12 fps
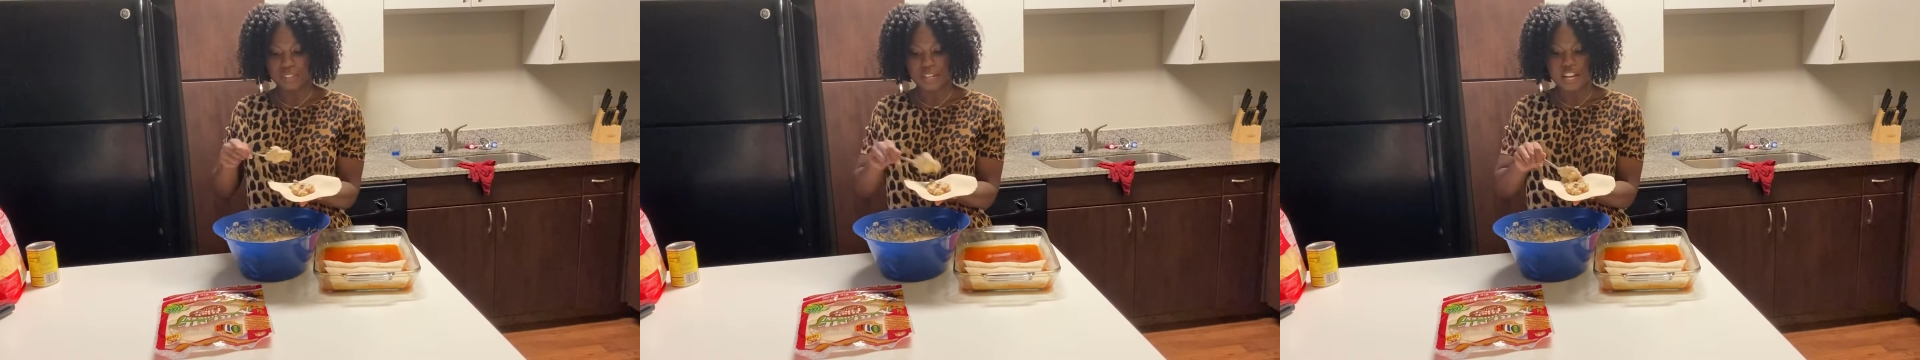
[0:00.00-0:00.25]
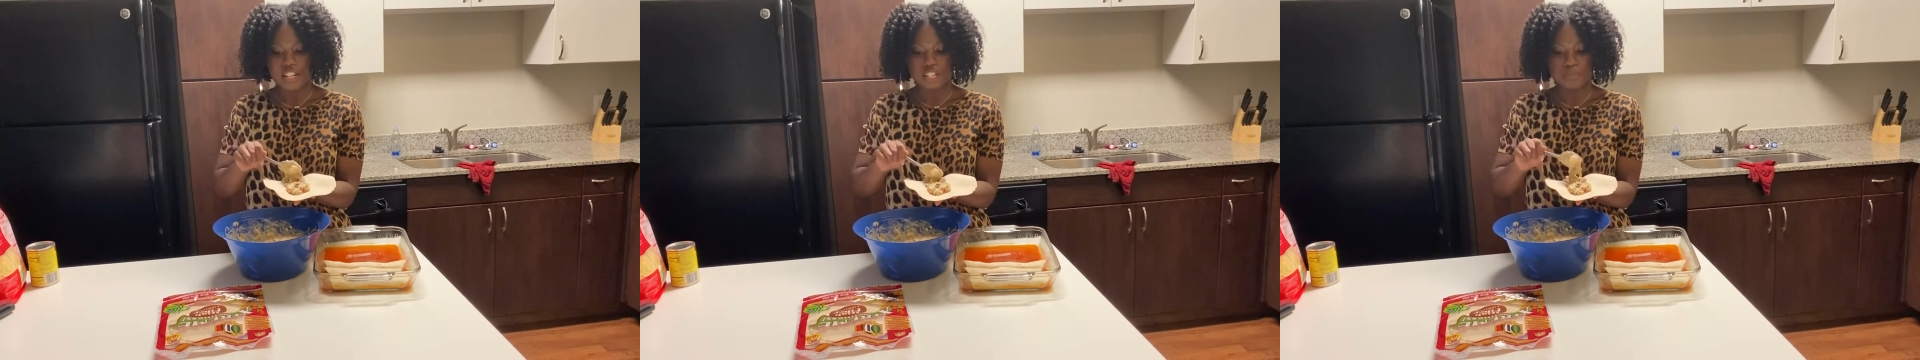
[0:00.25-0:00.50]

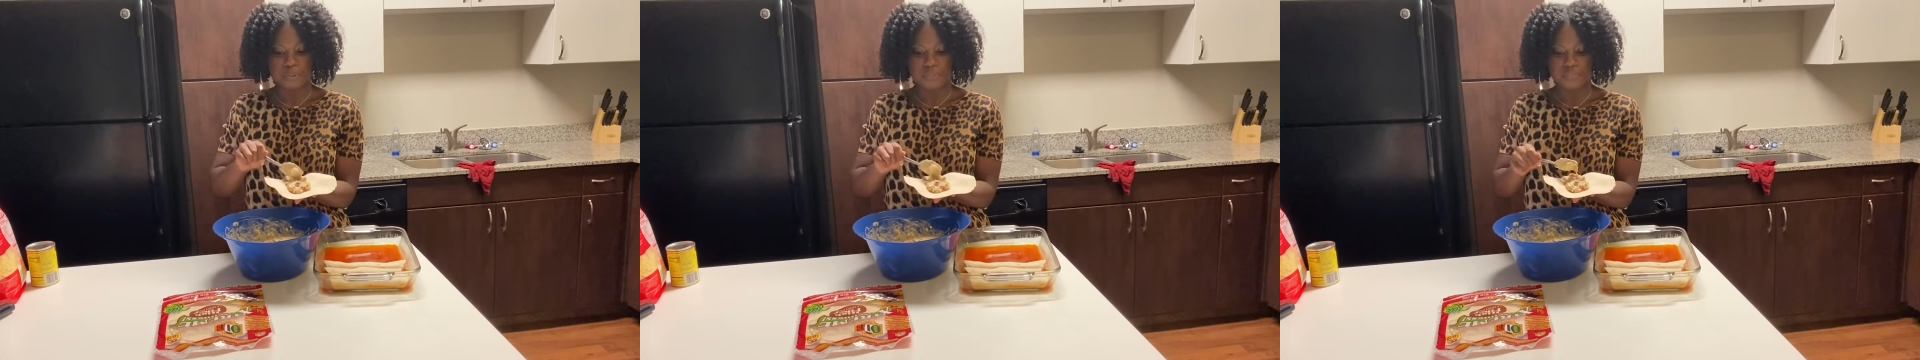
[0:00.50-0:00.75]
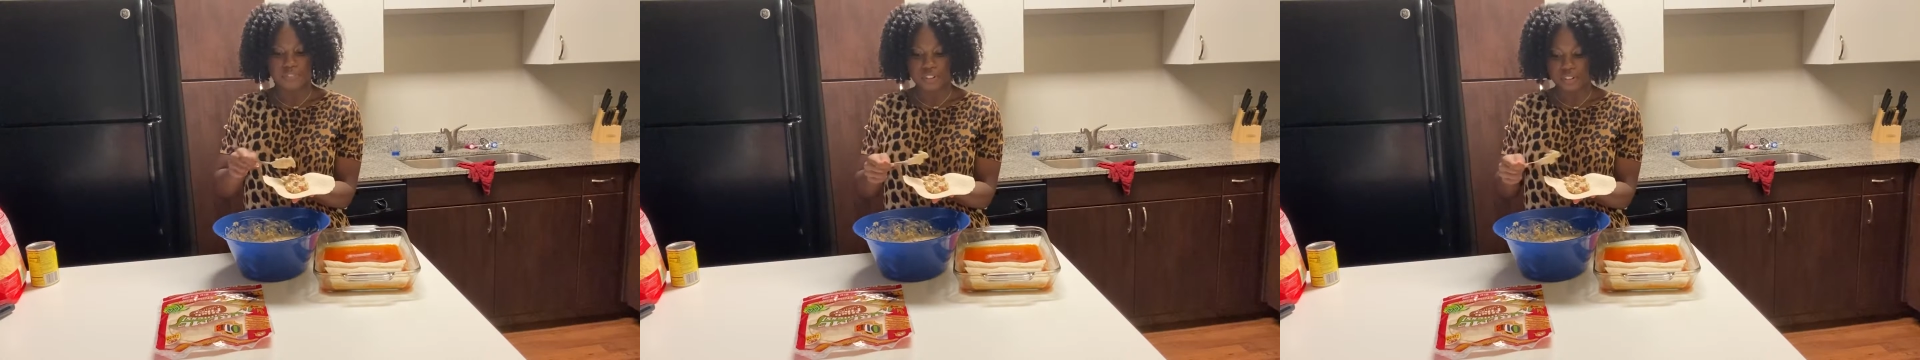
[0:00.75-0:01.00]
I just
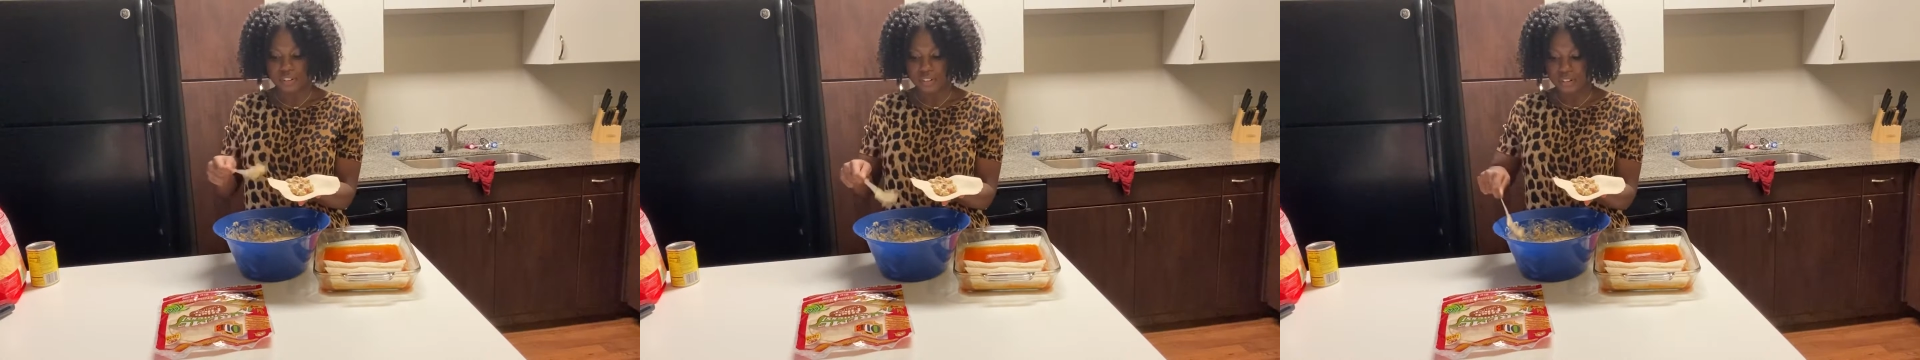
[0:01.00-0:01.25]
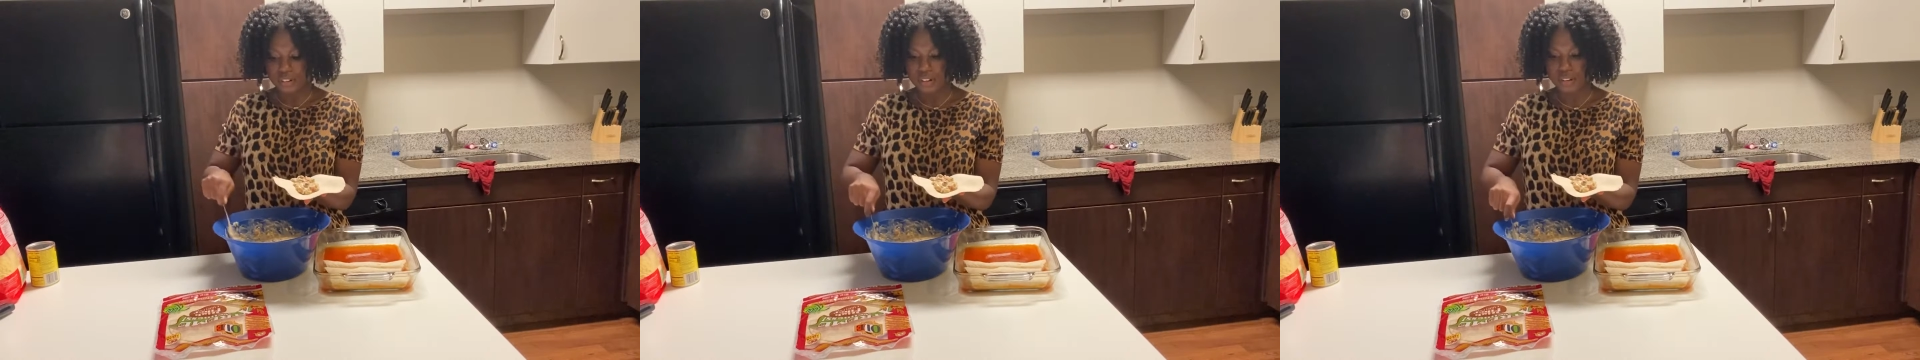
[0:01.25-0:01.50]

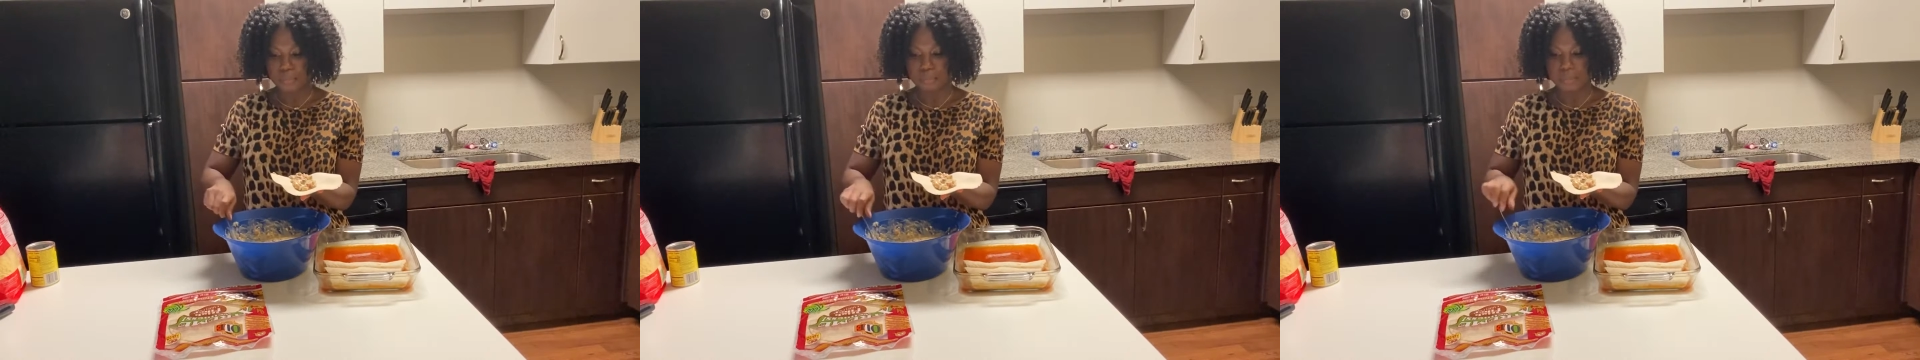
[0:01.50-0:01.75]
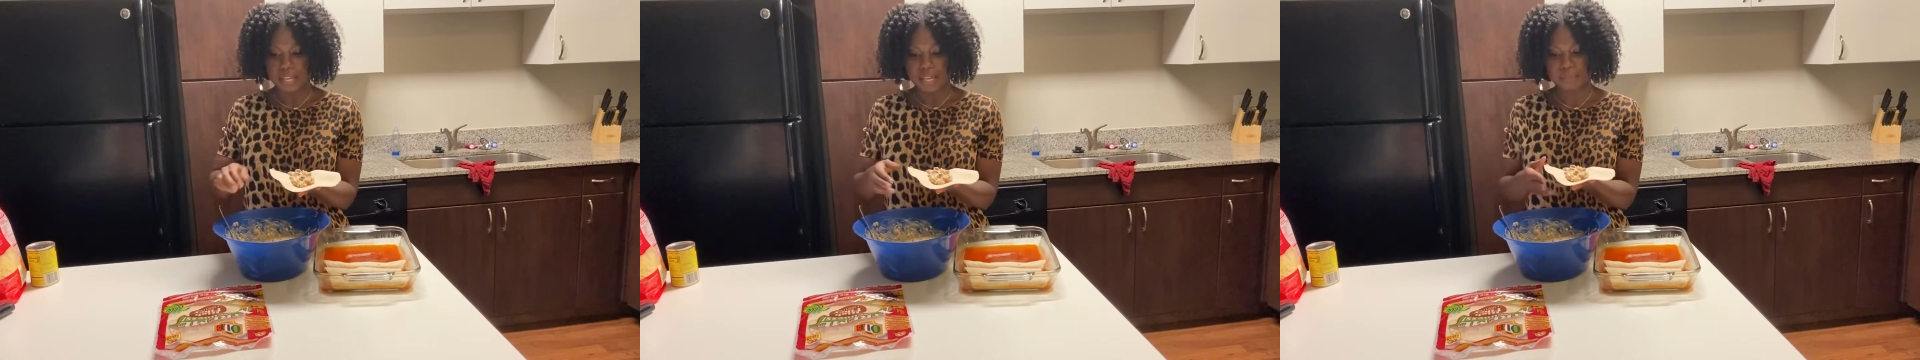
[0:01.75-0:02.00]
prefer
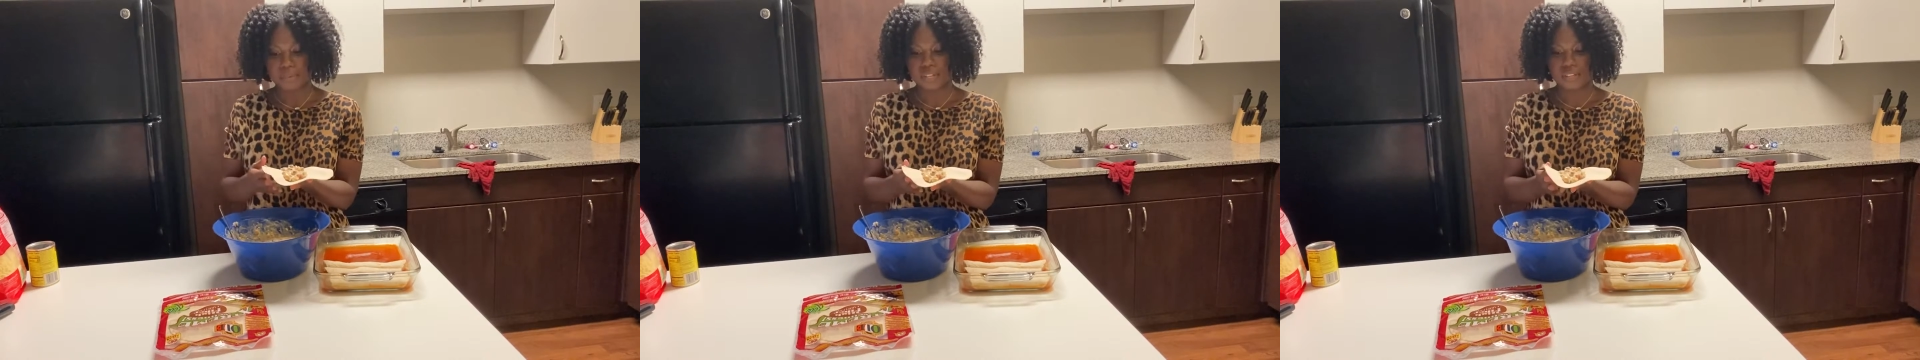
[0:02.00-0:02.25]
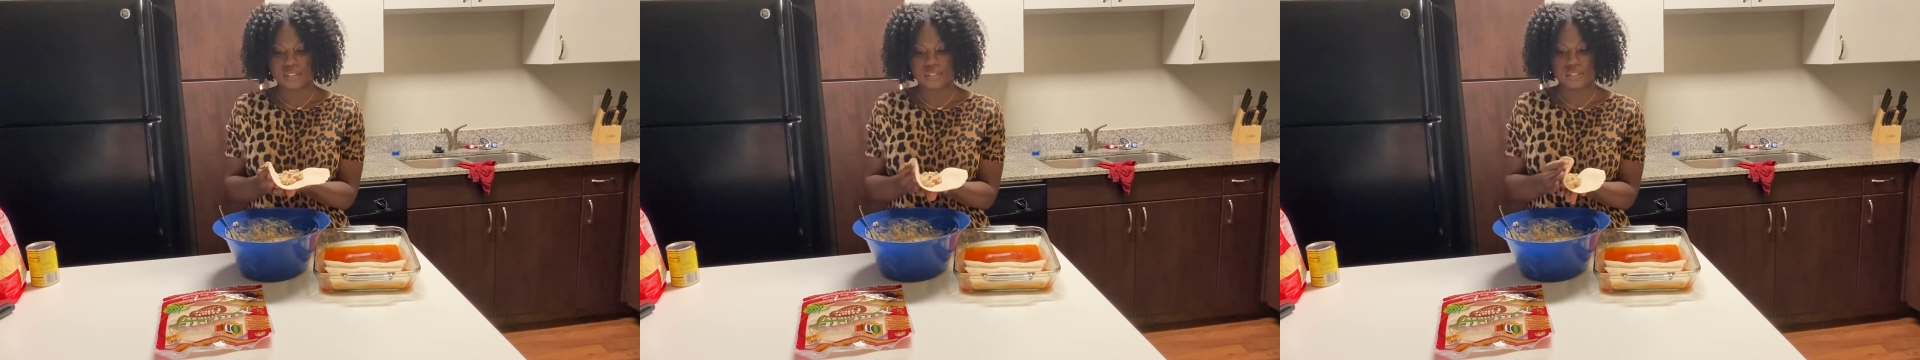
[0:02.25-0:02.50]
black
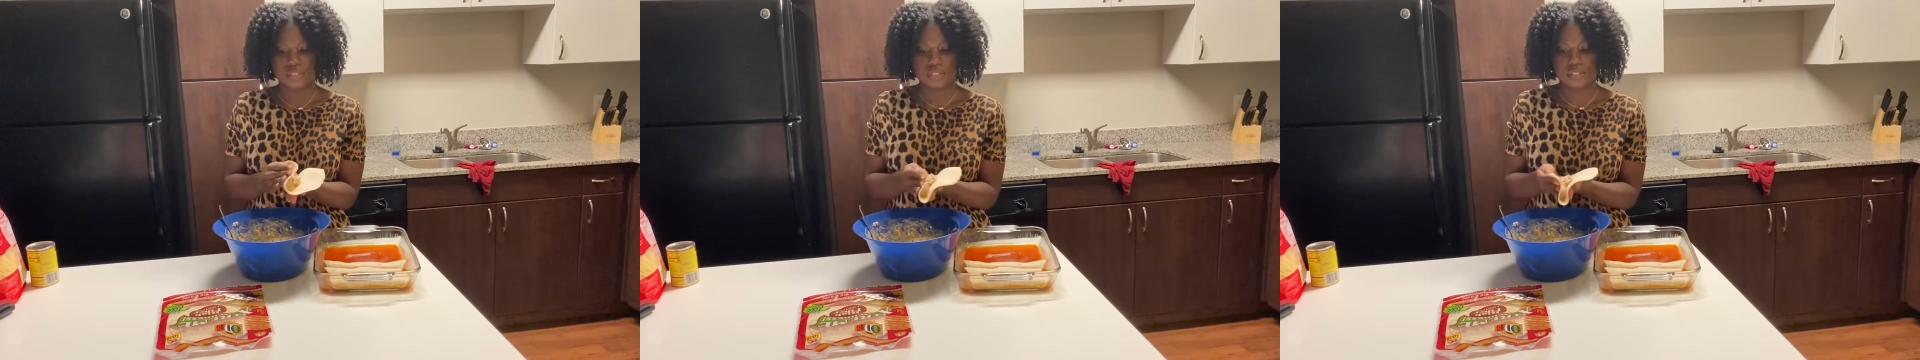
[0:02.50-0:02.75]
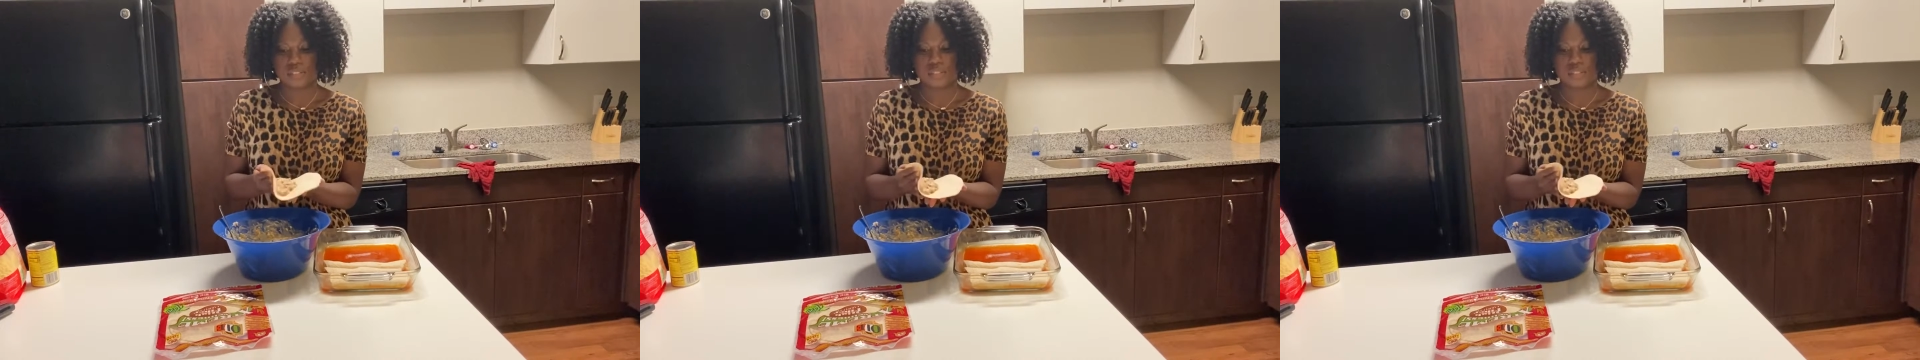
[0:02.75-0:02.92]
beans